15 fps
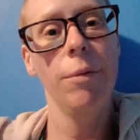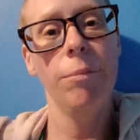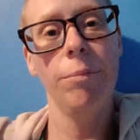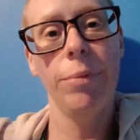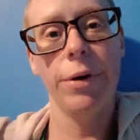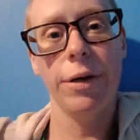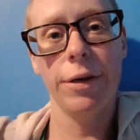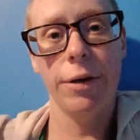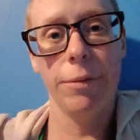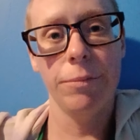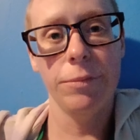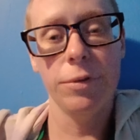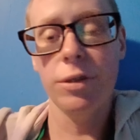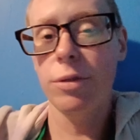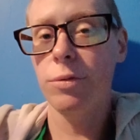But,
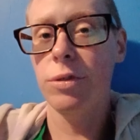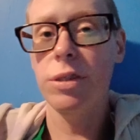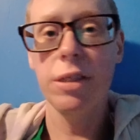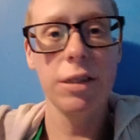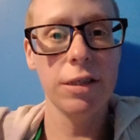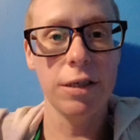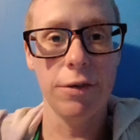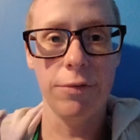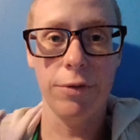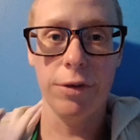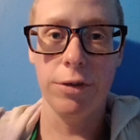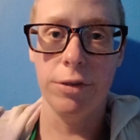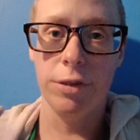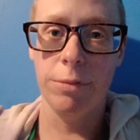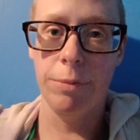so she doesn't have very
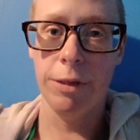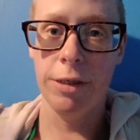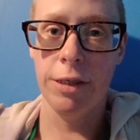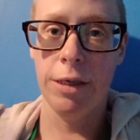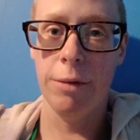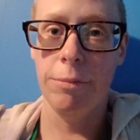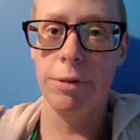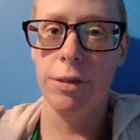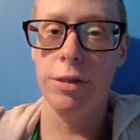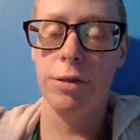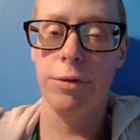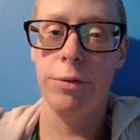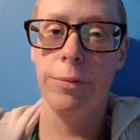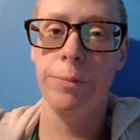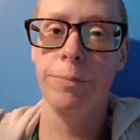good spending habits.
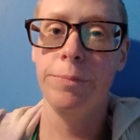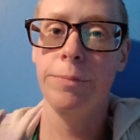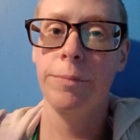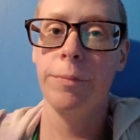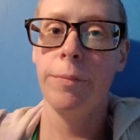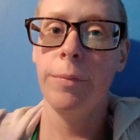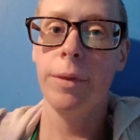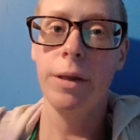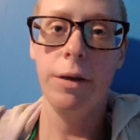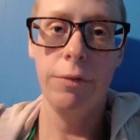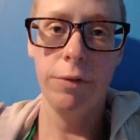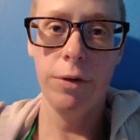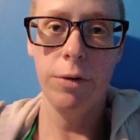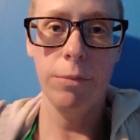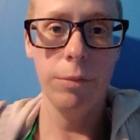So
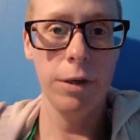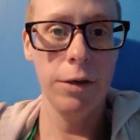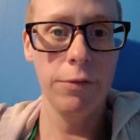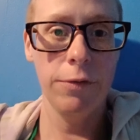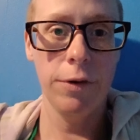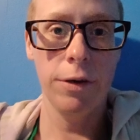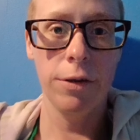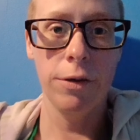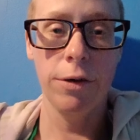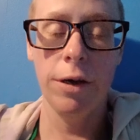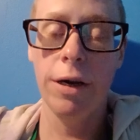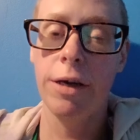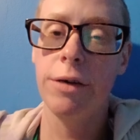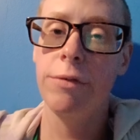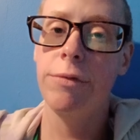even though my father
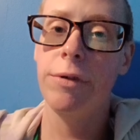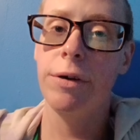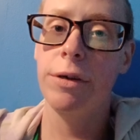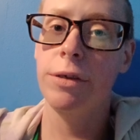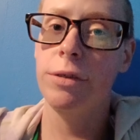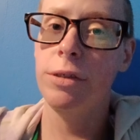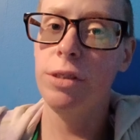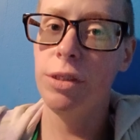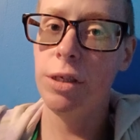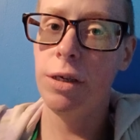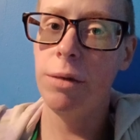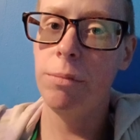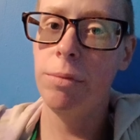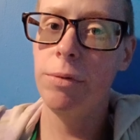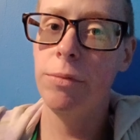had a very good
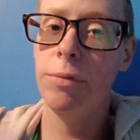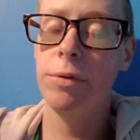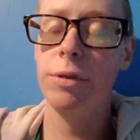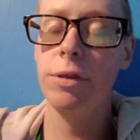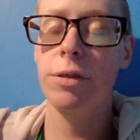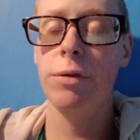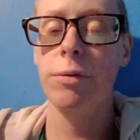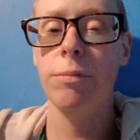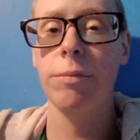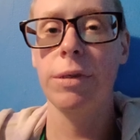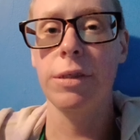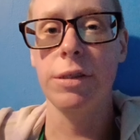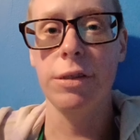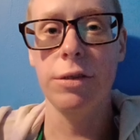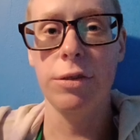job, you know, my
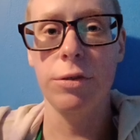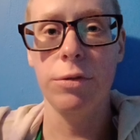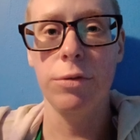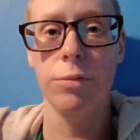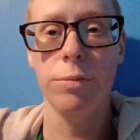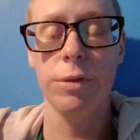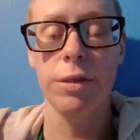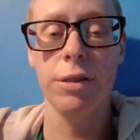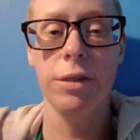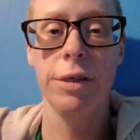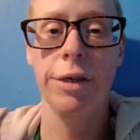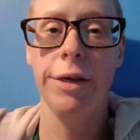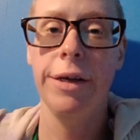sister was